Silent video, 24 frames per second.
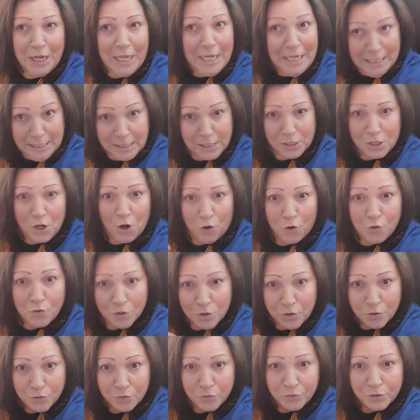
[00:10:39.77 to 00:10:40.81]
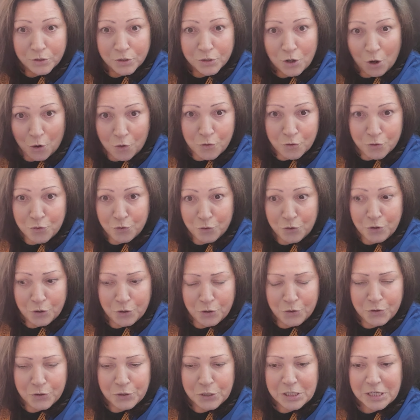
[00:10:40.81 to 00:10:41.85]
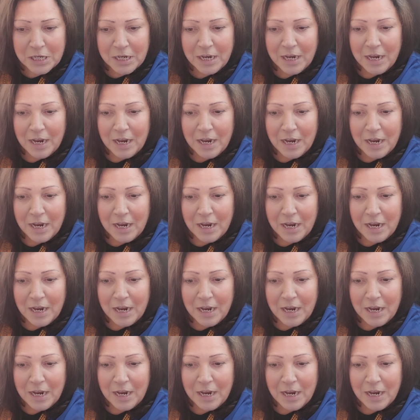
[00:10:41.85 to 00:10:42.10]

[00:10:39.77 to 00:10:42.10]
is no news, no new news.